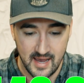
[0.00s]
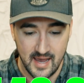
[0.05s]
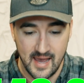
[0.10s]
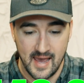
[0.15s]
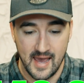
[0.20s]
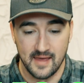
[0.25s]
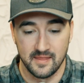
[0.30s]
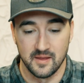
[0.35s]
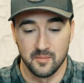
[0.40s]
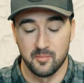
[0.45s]

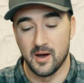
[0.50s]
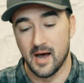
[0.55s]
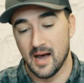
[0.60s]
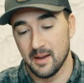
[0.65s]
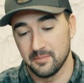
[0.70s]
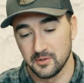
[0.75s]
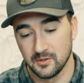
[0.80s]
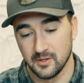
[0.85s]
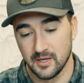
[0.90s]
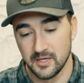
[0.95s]
and the
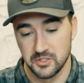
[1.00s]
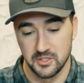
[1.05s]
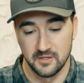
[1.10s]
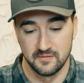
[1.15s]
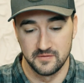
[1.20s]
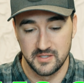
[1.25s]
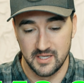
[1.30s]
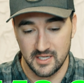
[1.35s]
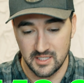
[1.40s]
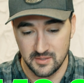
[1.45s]
population
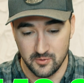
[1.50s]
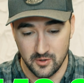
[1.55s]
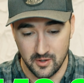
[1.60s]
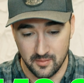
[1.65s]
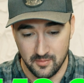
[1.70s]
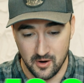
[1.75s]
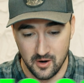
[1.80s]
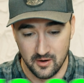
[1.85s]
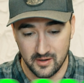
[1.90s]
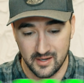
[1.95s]
of Stansbury
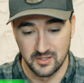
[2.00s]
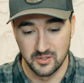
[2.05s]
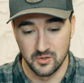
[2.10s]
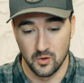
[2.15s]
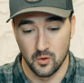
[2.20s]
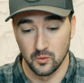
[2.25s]
Park is